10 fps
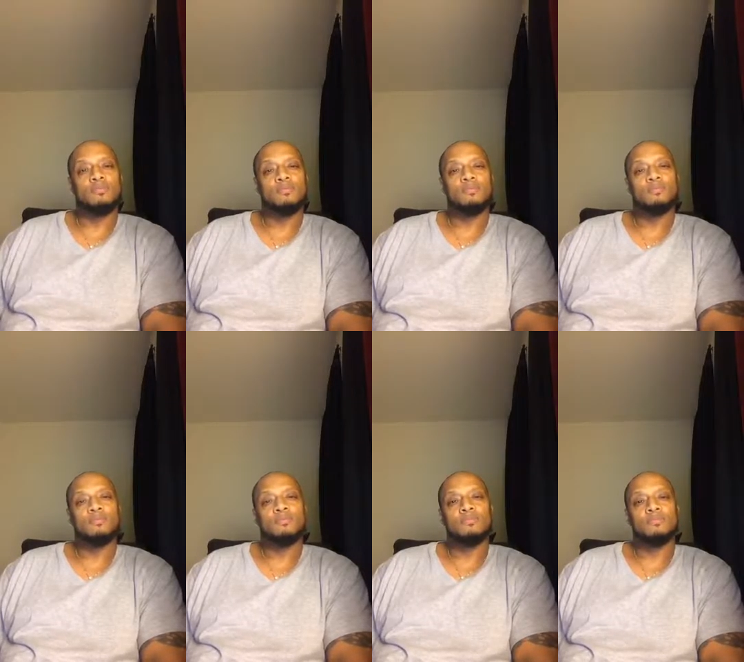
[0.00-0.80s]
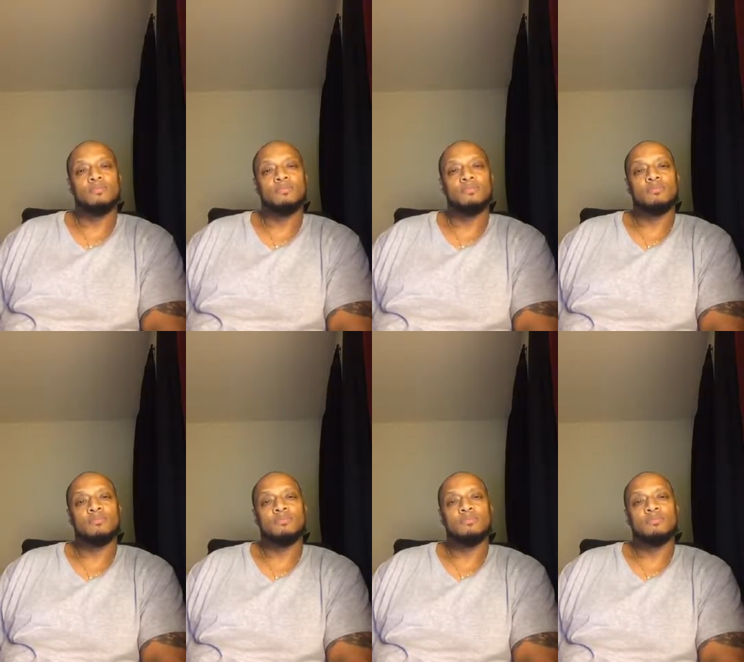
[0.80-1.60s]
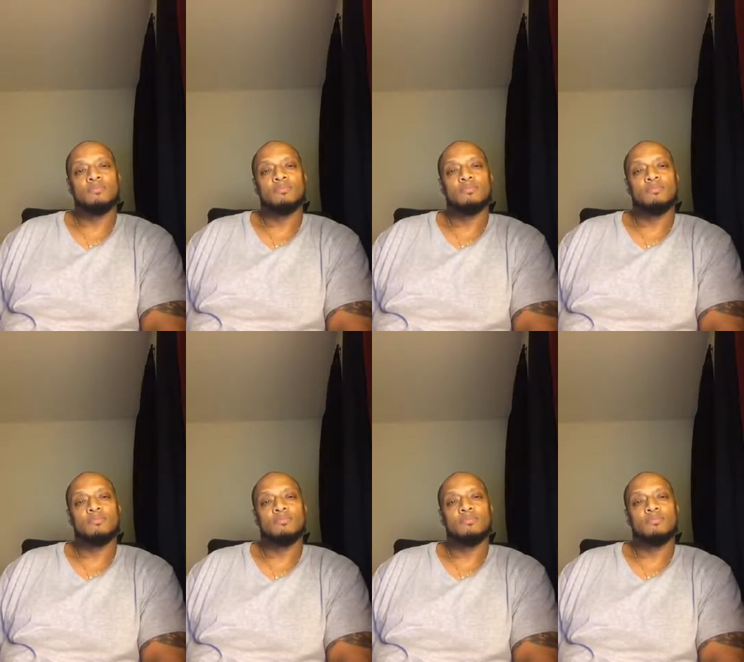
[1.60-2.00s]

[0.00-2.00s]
Nobody speaks.